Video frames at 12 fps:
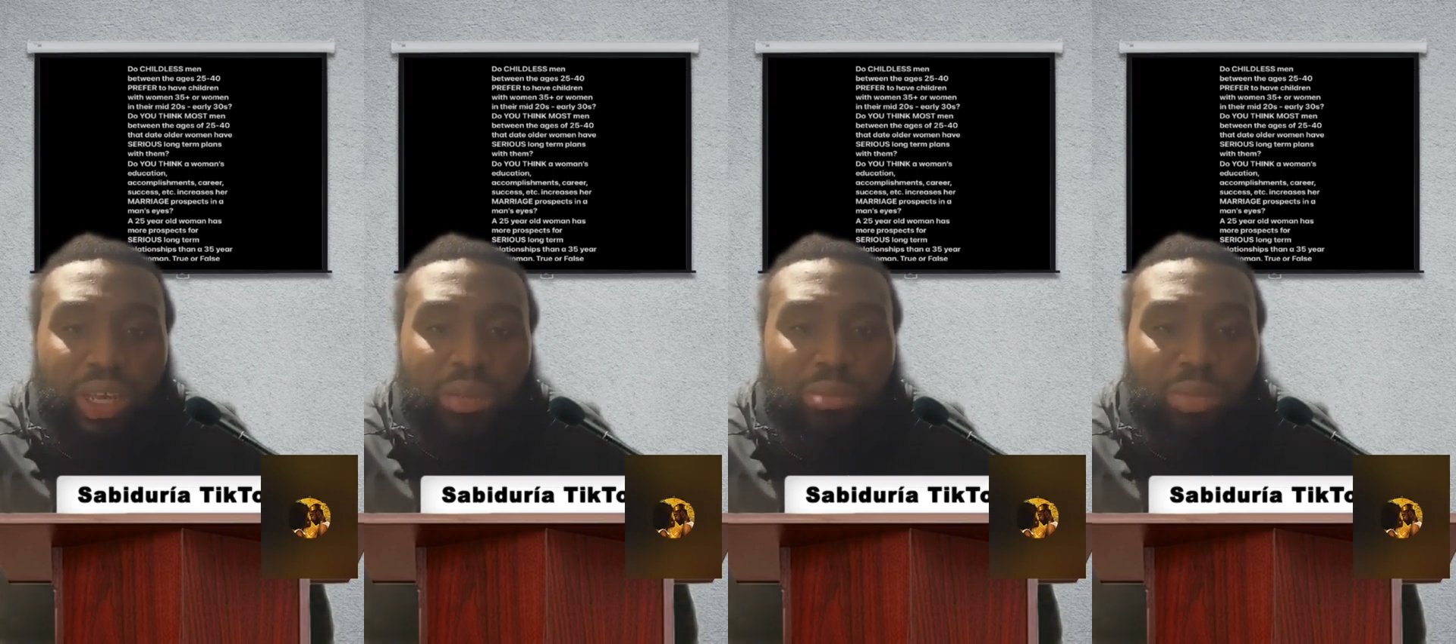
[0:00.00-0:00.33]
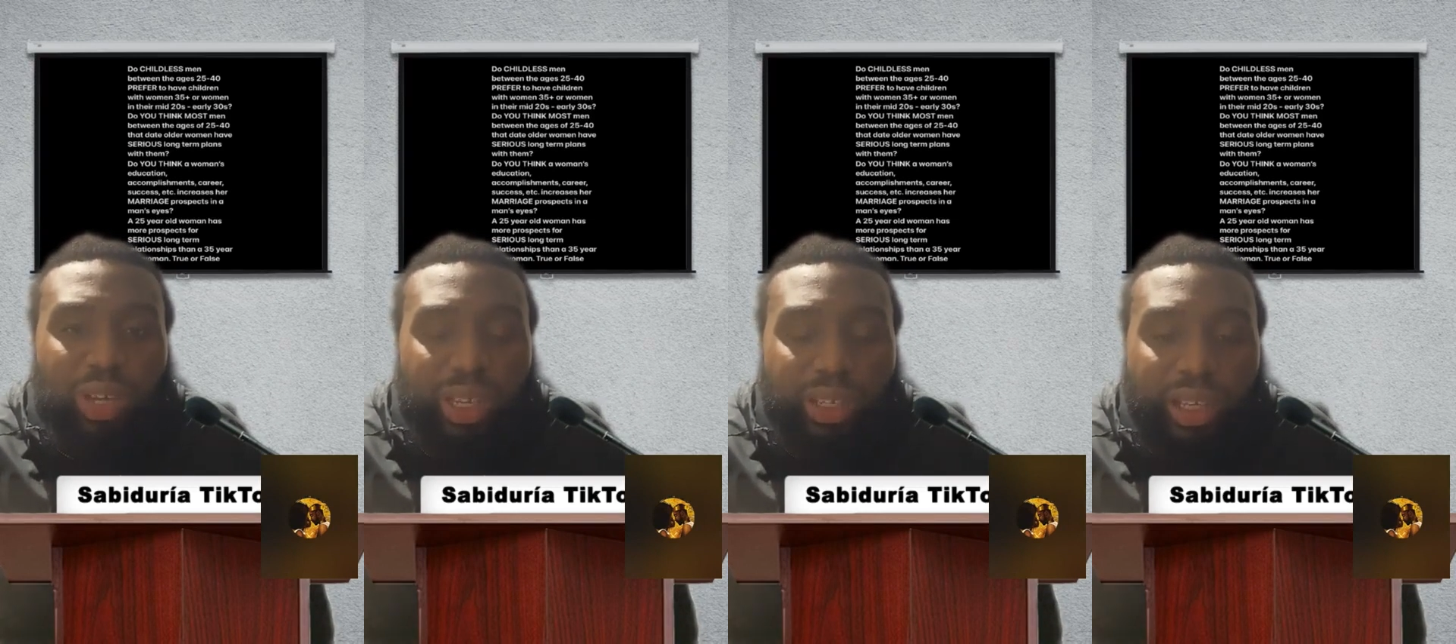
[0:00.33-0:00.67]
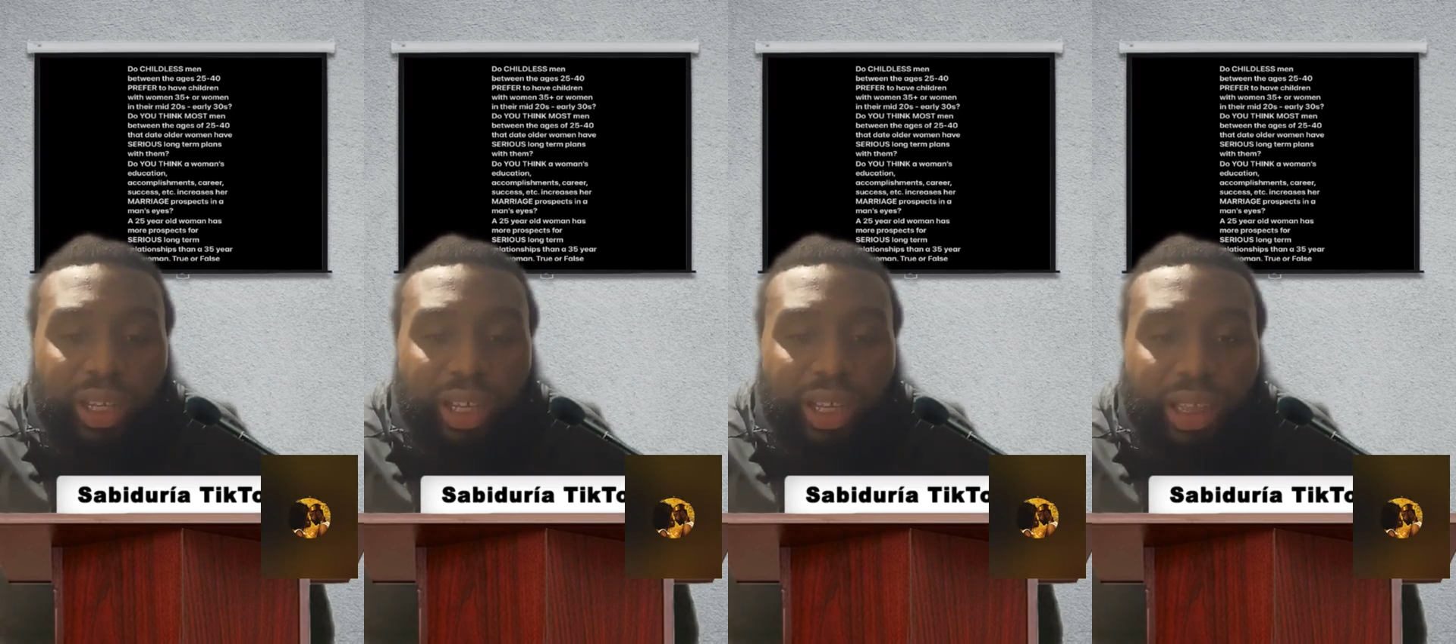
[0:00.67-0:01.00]
but
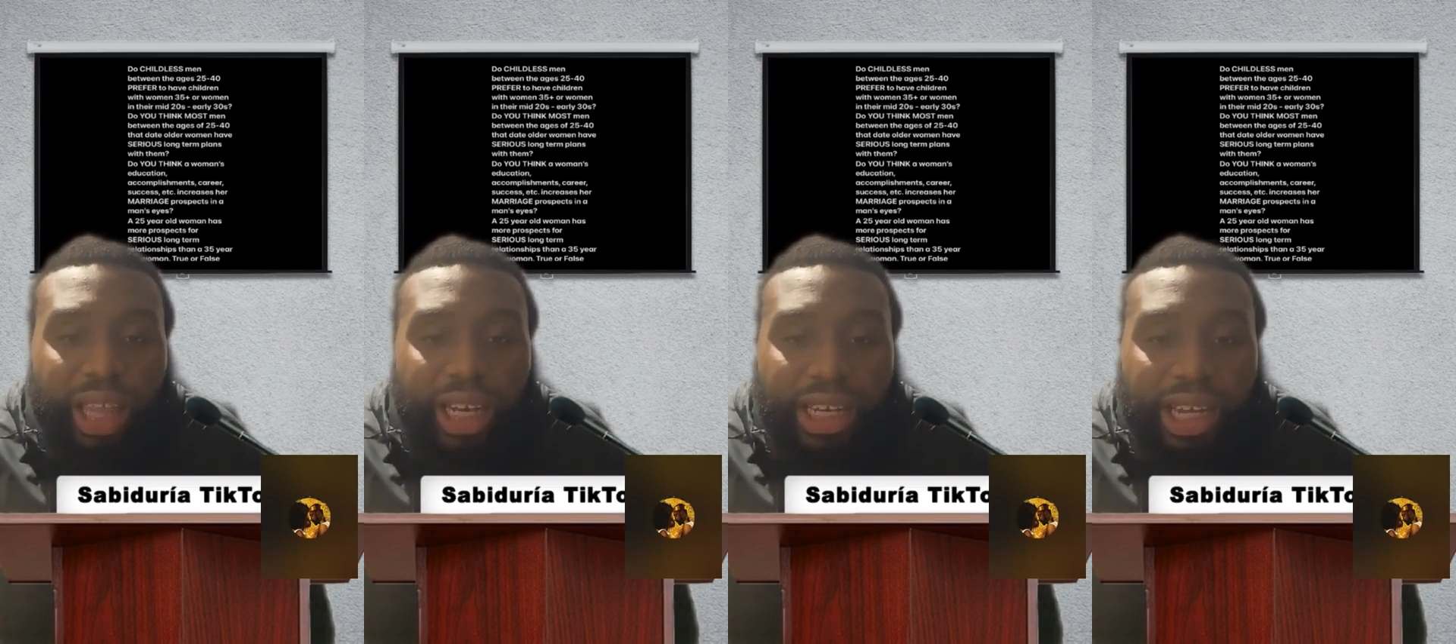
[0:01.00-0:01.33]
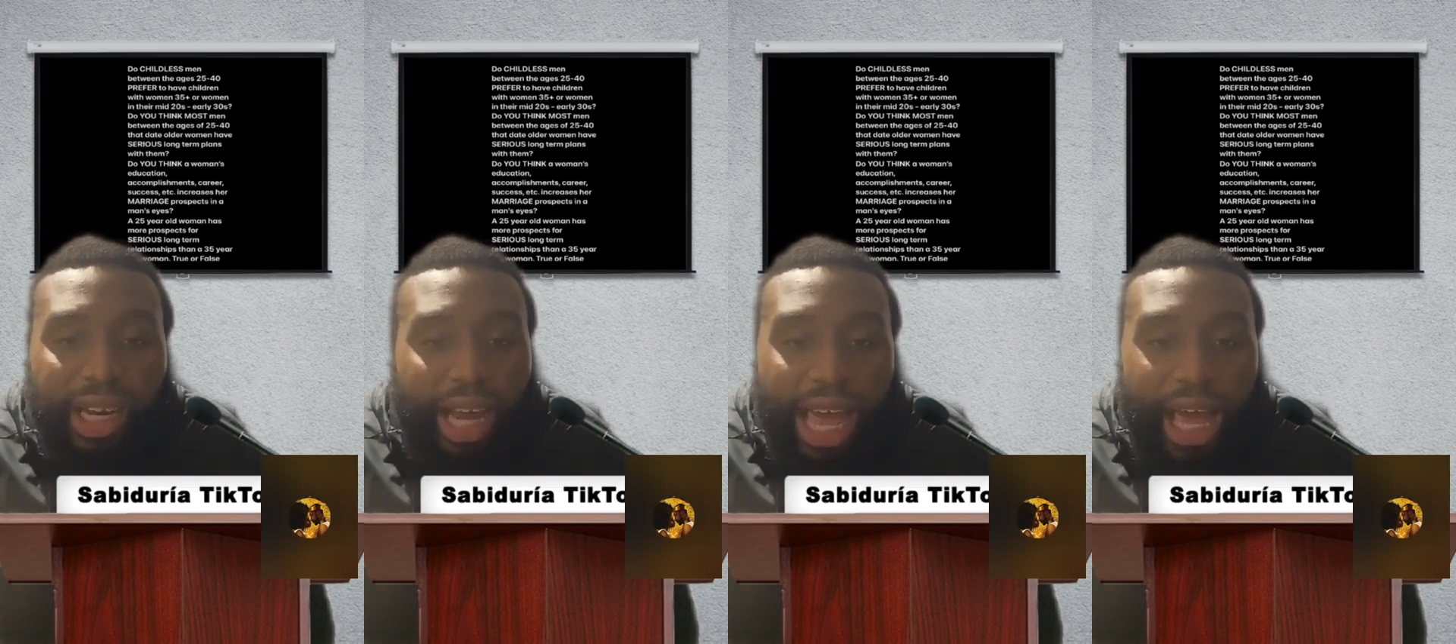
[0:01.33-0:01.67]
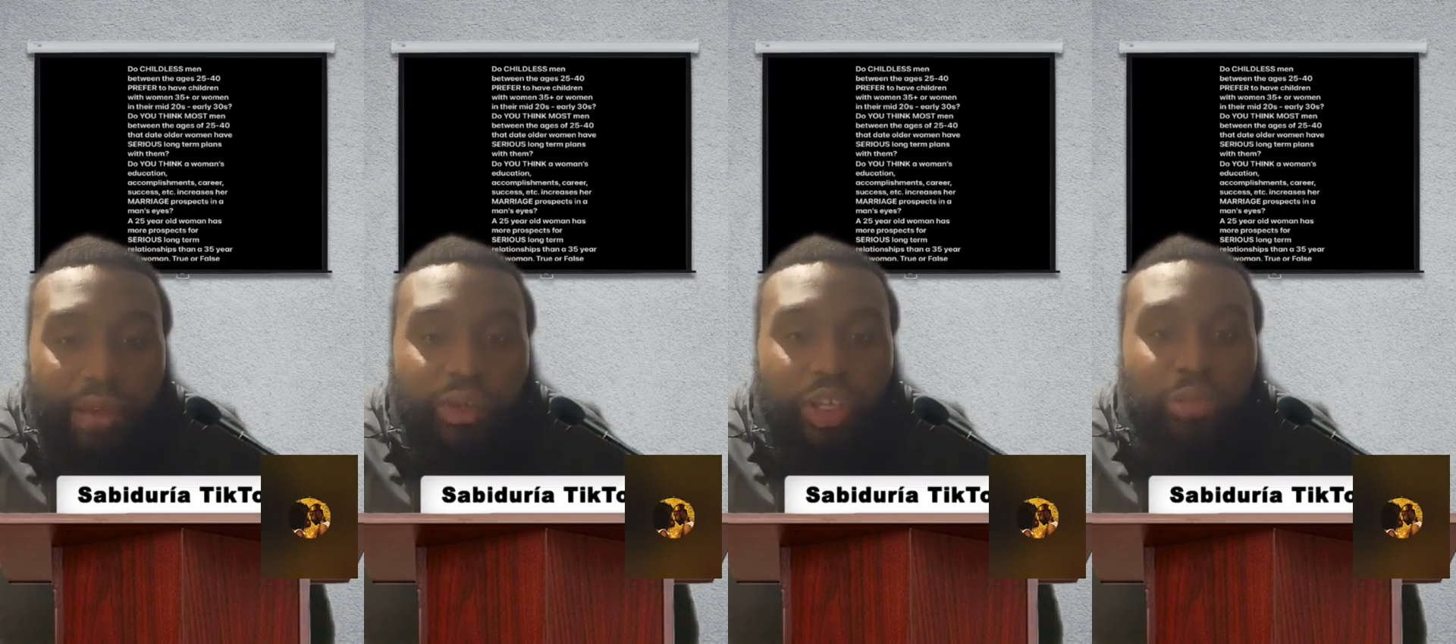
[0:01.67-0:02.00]
they didn't
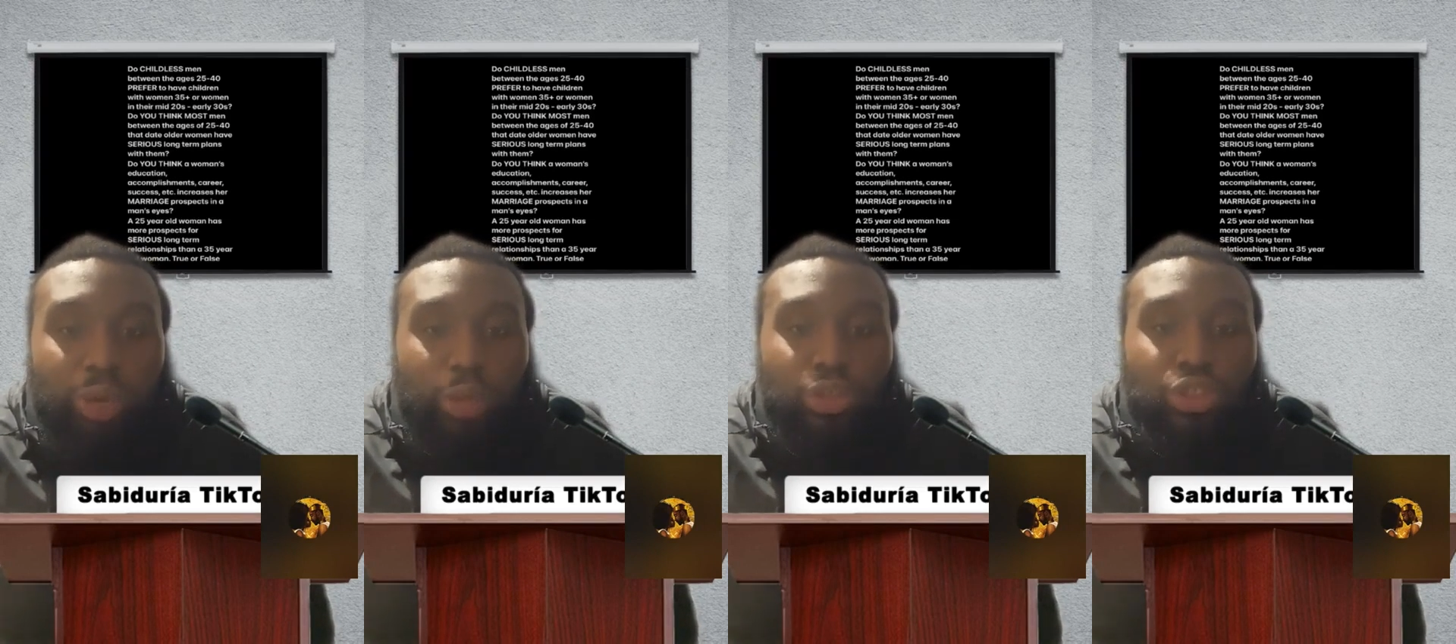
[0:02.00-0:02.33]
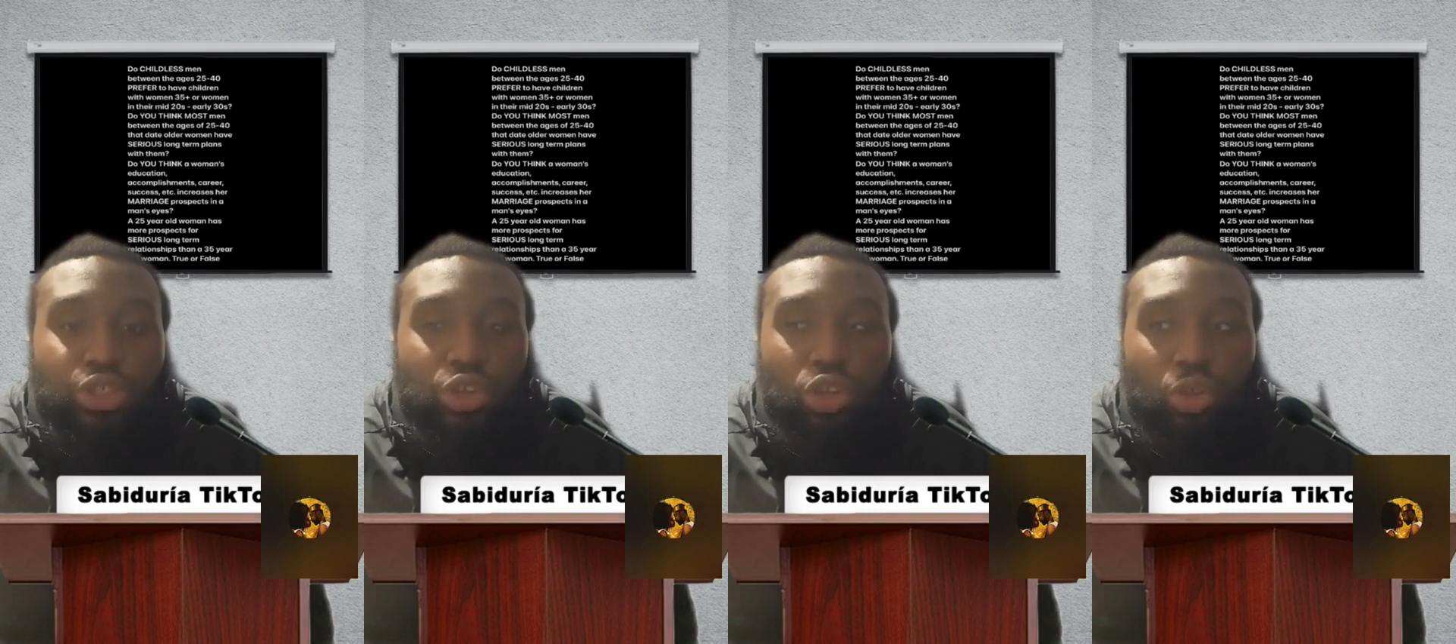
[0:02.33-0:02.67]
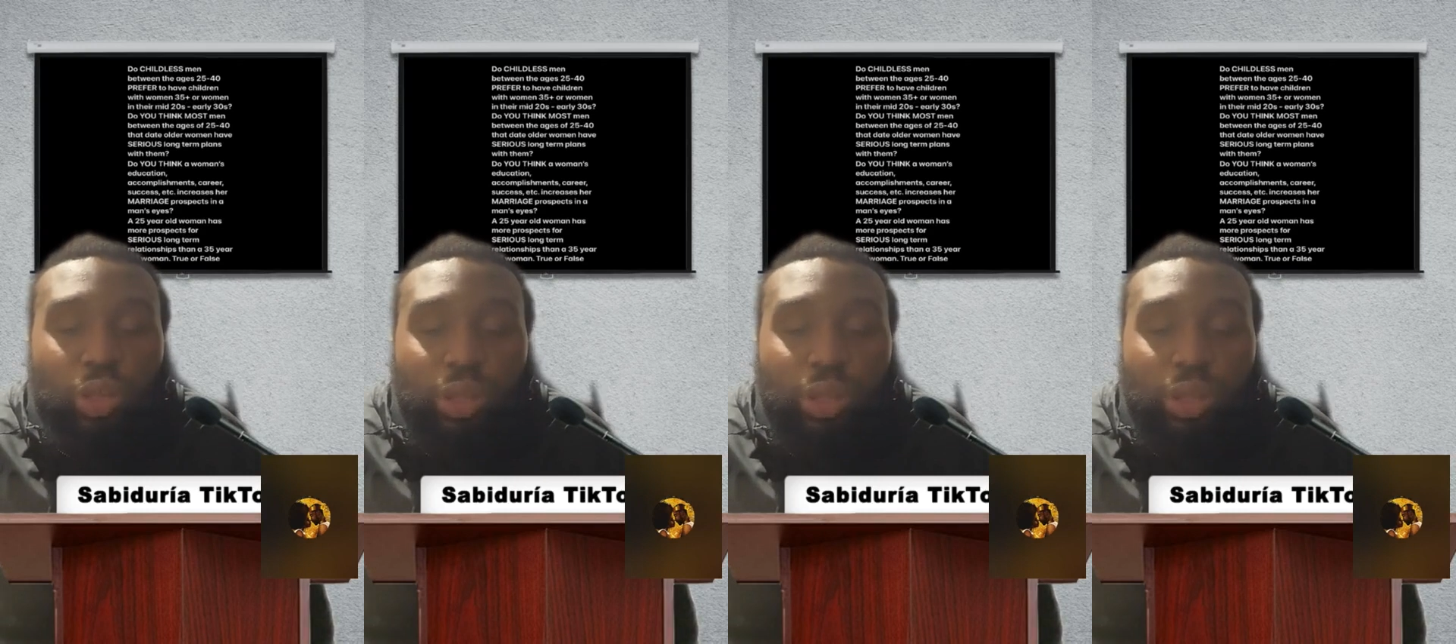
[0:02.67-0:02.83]
have emotional